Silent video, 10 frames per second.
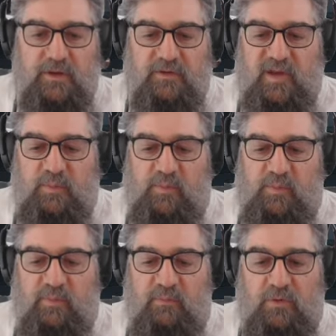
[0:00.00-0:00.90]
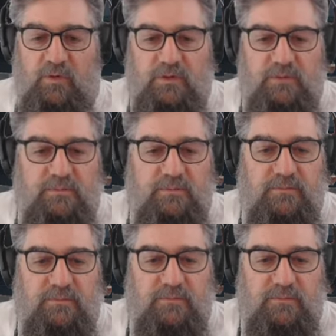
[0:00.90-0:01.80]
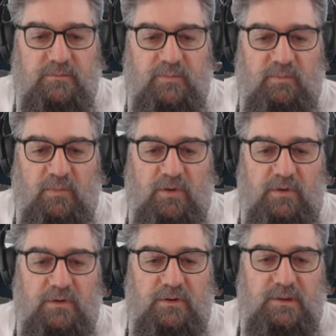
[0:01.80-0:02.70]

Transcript: Tap up a bit more, bit more,